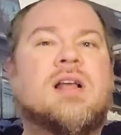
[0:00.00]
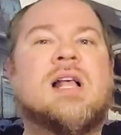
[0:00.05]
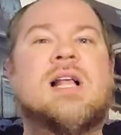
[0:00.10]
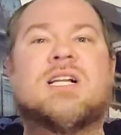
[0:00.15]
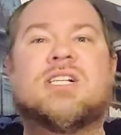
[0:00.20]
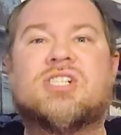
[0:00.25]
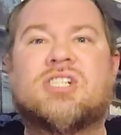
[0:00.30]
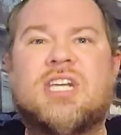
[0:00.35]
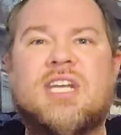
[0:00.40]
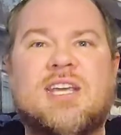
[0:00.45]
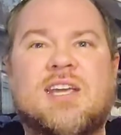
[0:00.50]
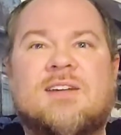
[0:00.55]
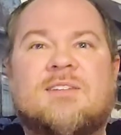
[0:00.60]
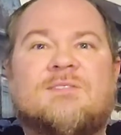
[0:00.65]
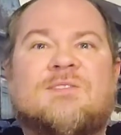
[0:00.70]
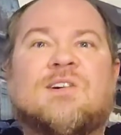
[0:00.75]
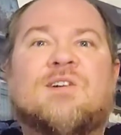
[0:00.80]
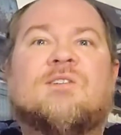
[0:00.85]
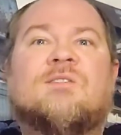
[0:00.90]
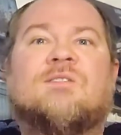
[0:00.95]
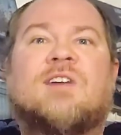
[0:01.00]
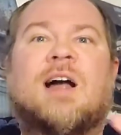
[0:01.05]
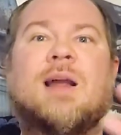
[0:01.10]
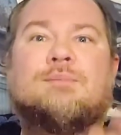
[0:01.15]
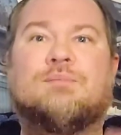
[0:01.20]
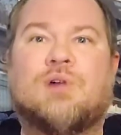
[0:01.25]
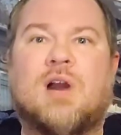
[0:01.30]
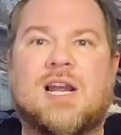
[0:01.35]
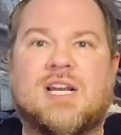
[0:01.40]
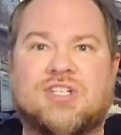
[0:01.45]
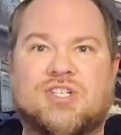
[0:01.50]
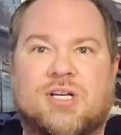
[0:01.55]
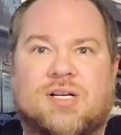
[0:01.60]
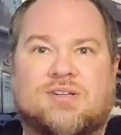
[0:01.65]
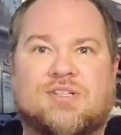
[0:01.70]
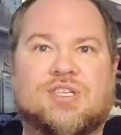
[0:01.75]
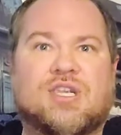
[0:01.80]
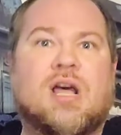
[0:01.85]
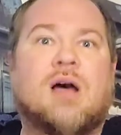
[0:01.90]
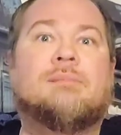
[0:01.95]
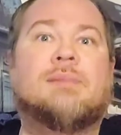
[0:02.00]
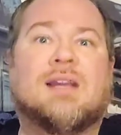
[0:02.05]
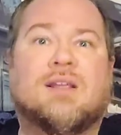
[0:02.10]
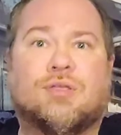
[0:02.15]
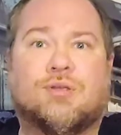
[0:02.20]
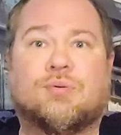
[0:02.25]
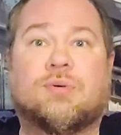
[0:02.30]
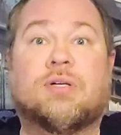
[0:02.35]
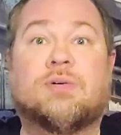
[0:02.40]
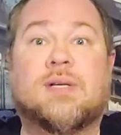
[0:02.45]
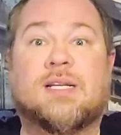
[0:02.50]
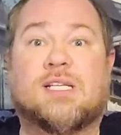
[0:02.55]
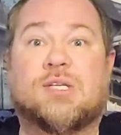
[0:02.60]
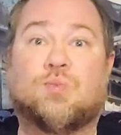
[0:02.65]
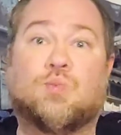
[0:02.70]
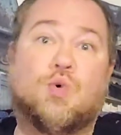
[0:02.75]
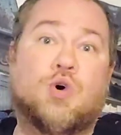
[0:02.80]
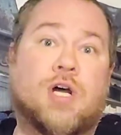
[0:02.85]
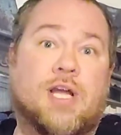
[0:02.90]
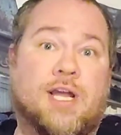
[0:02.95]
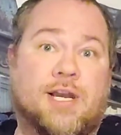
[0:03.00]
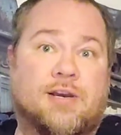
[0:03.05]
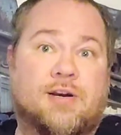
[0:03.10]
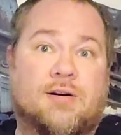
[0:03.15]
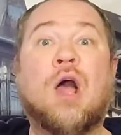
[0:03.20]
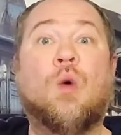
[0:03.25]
she can feel vibrations coming through its wood.